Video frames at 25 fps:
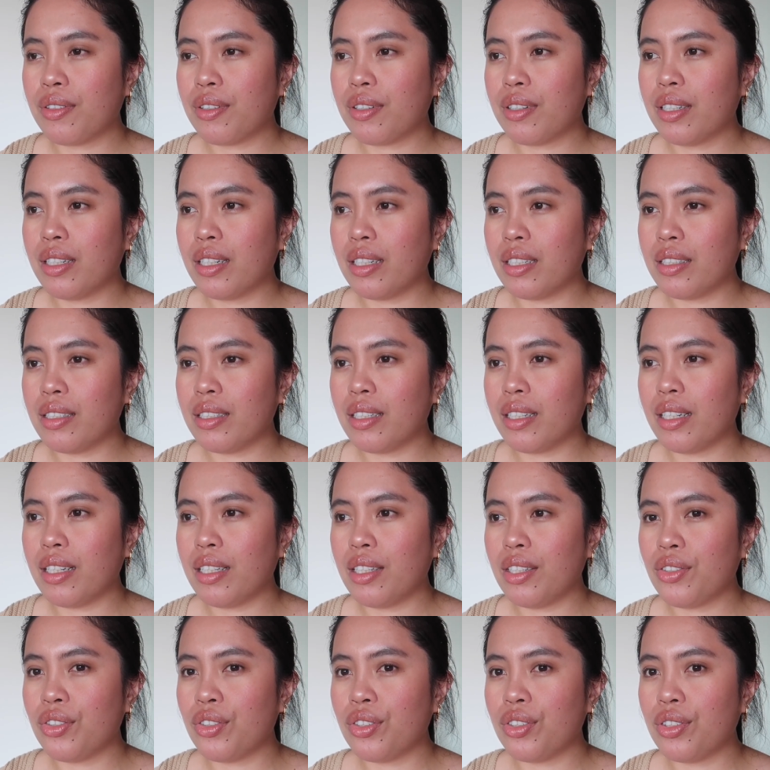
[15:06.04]
forgot
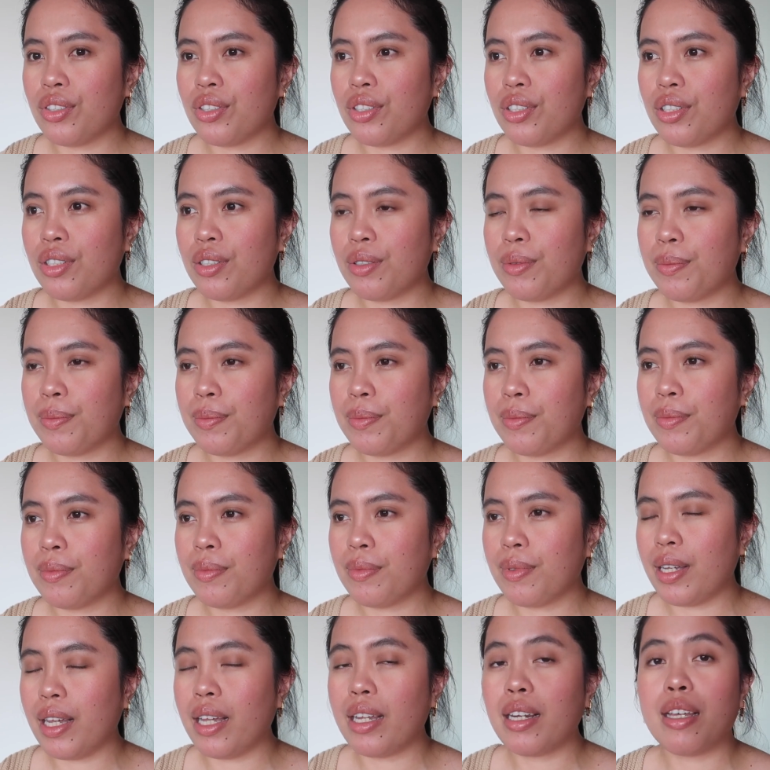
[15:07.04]
the English term
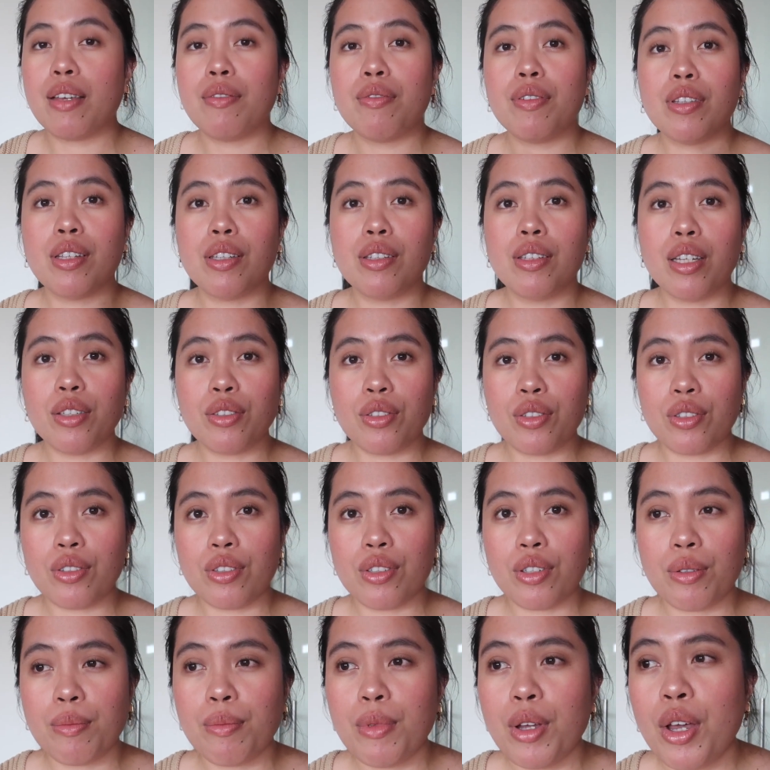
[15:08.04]
and even the
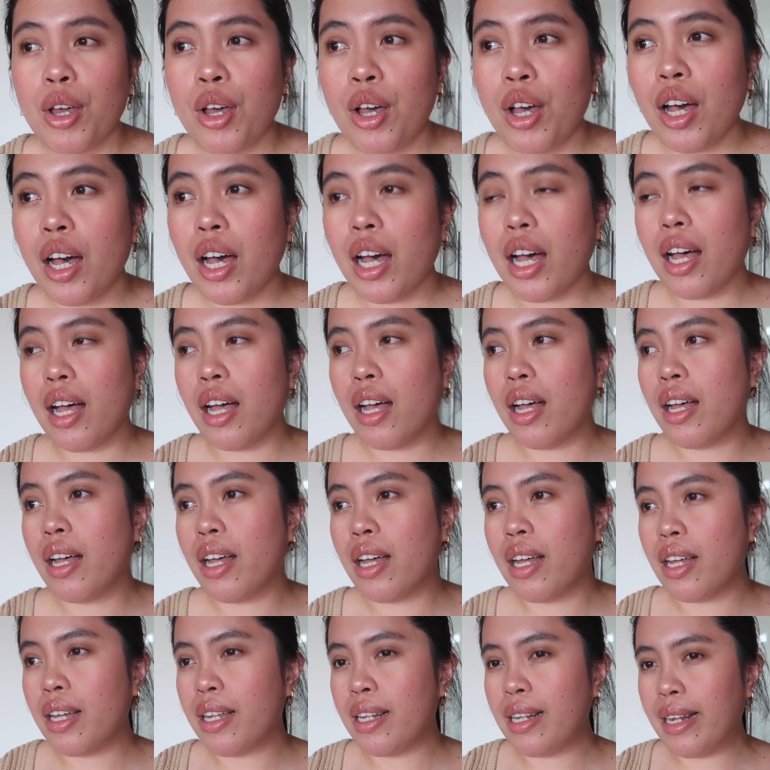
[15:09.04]
Dutch term.
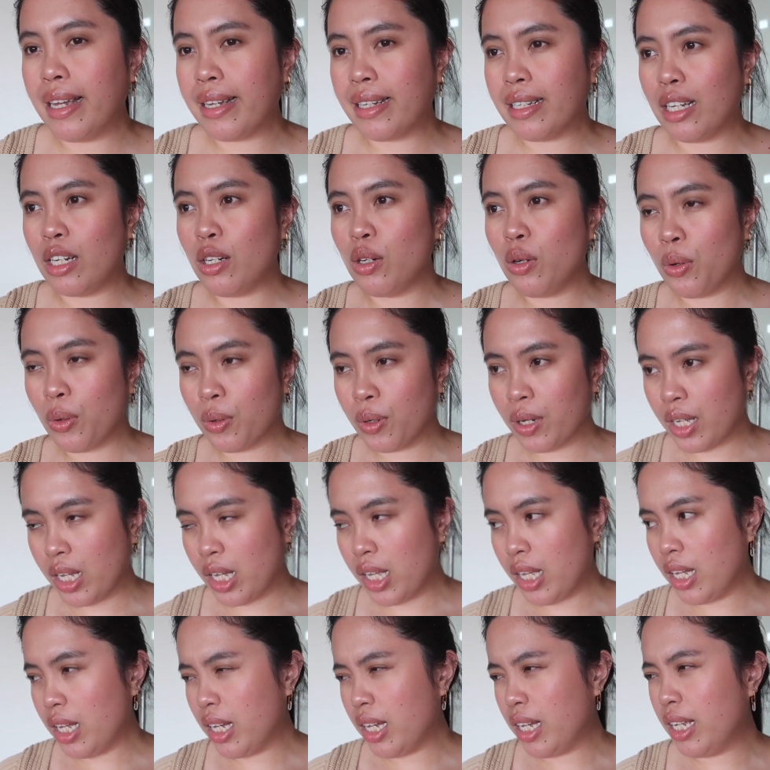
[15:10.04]
Like a
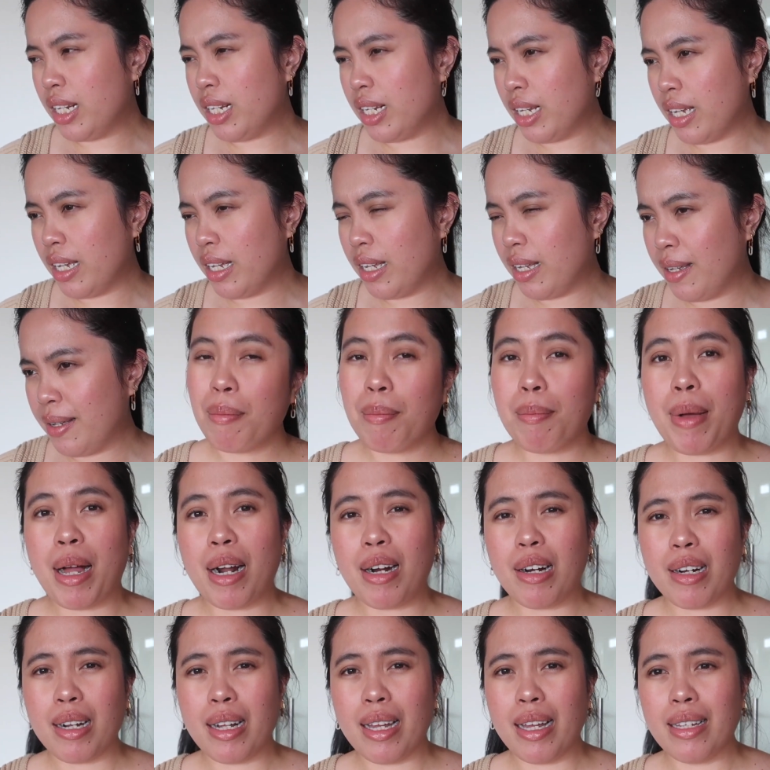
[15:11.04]
local
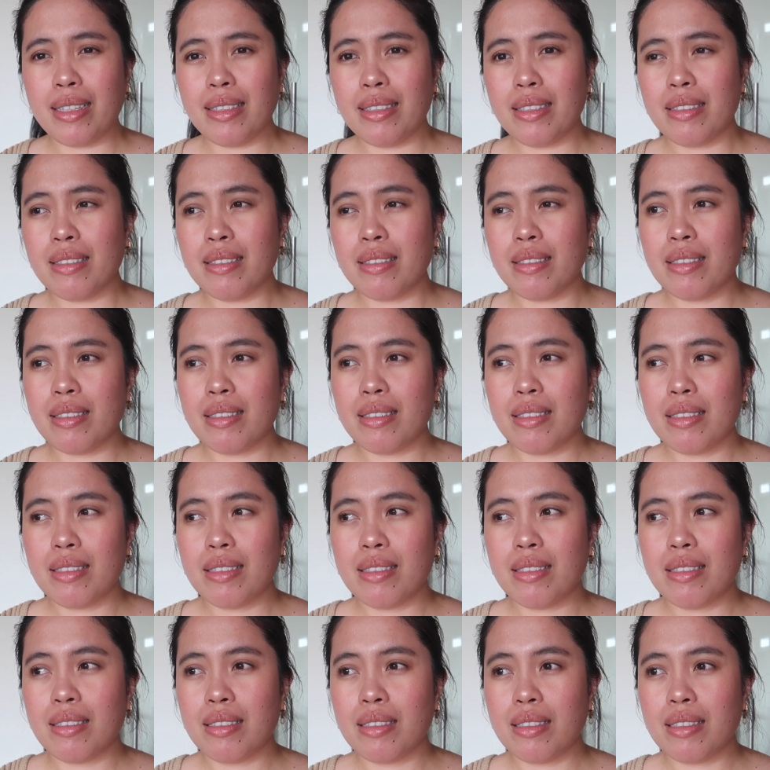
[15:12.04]
market.
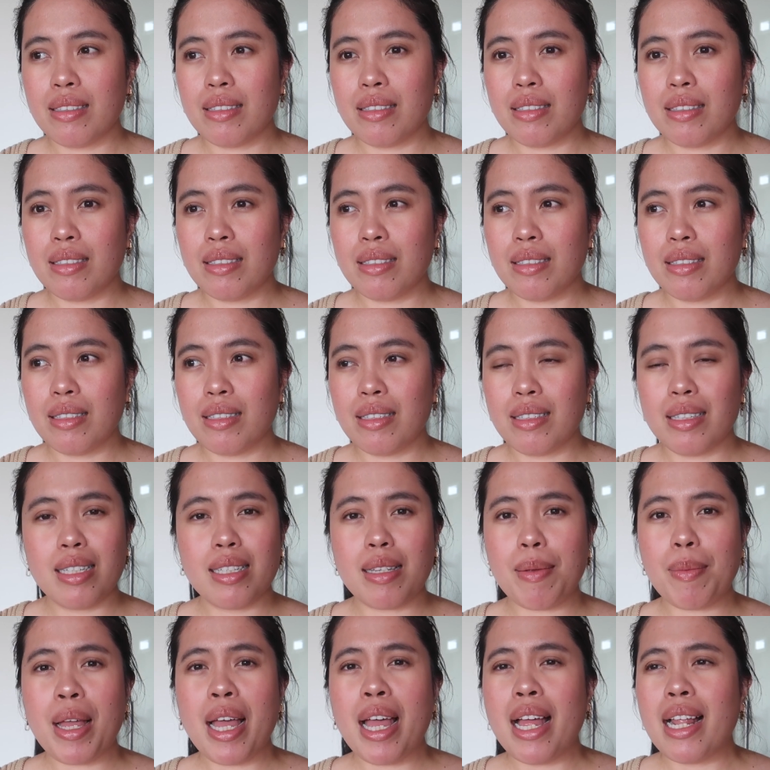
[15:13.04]

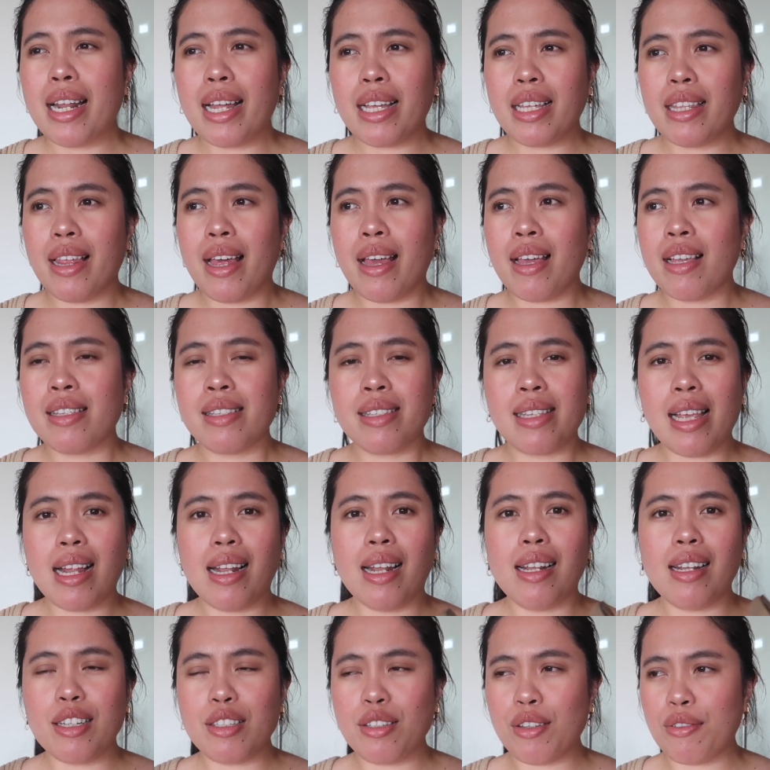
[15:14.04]
Yes, like they
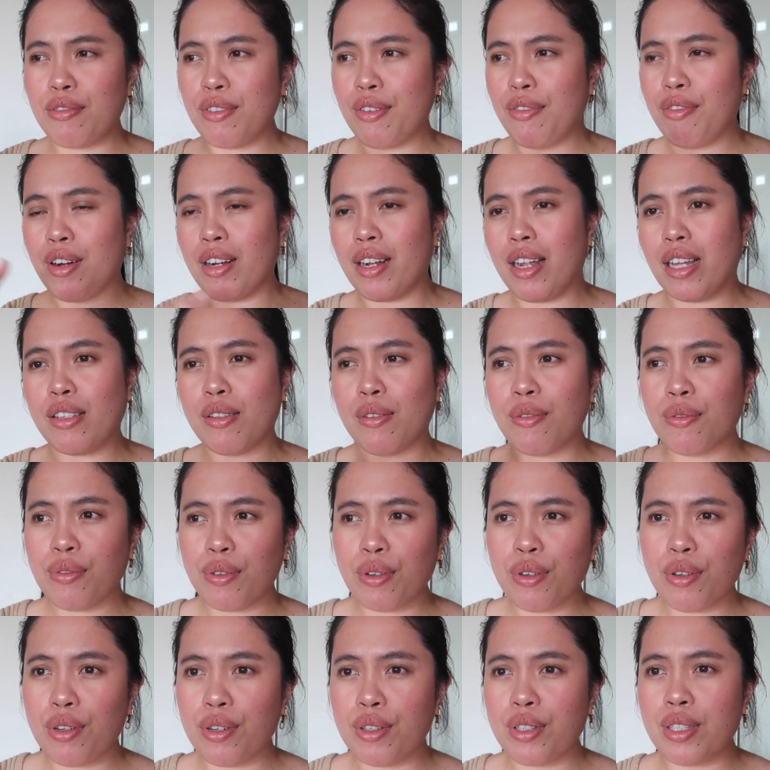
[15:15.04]
sell a lot of different kinds of
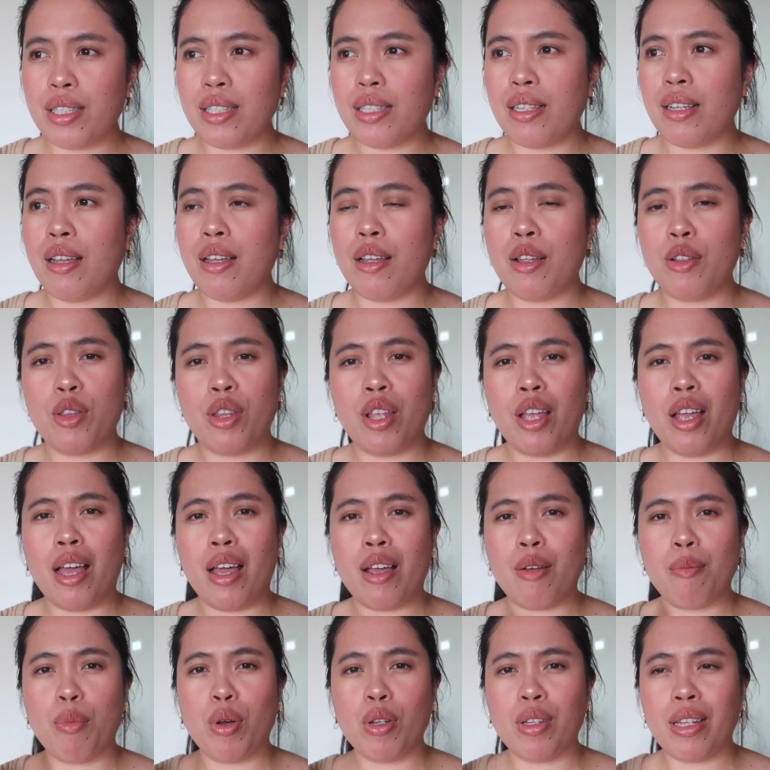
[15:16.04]
foods.
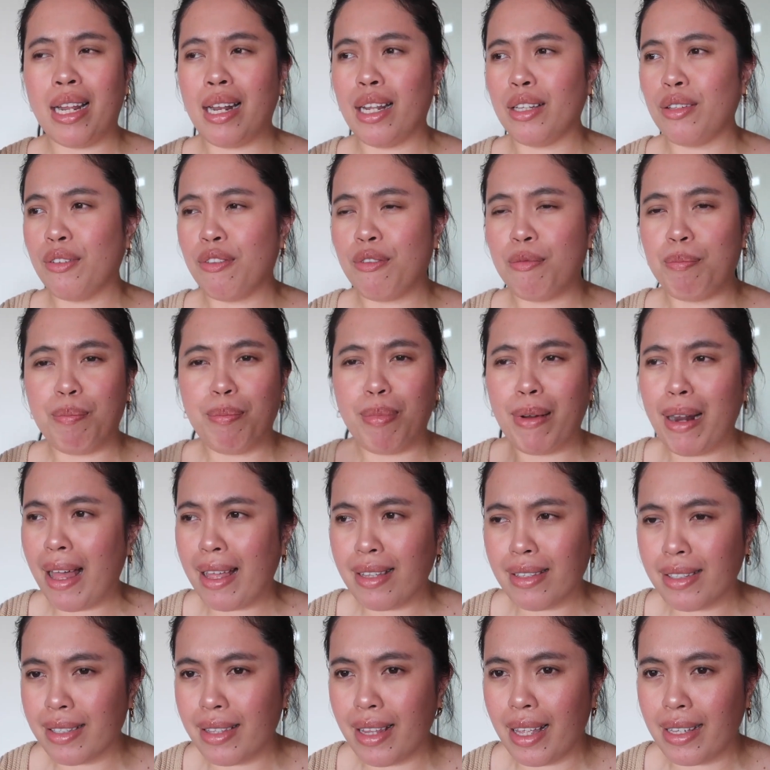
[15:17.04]
I bought a lot of
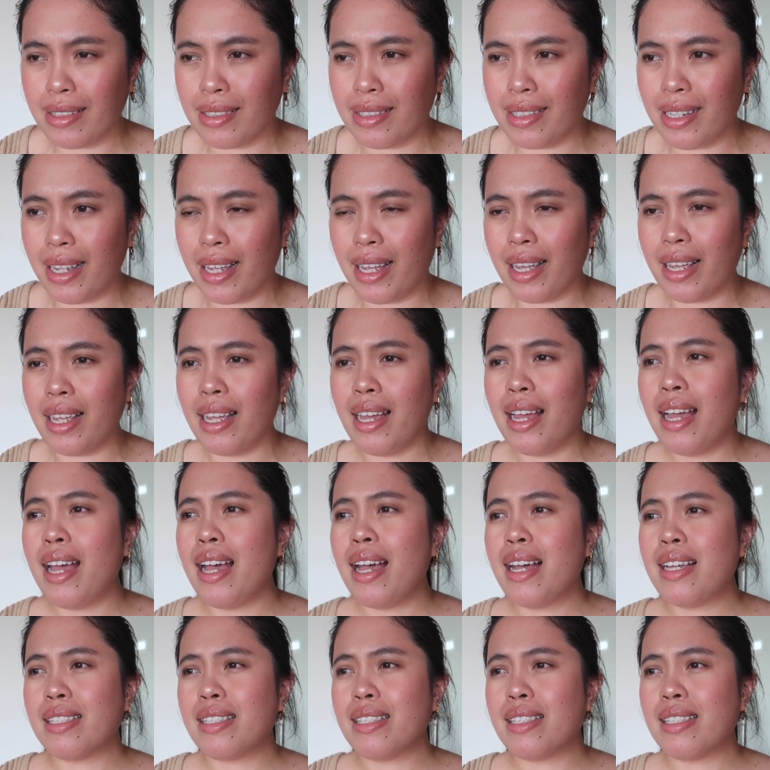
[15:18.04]
plants that day,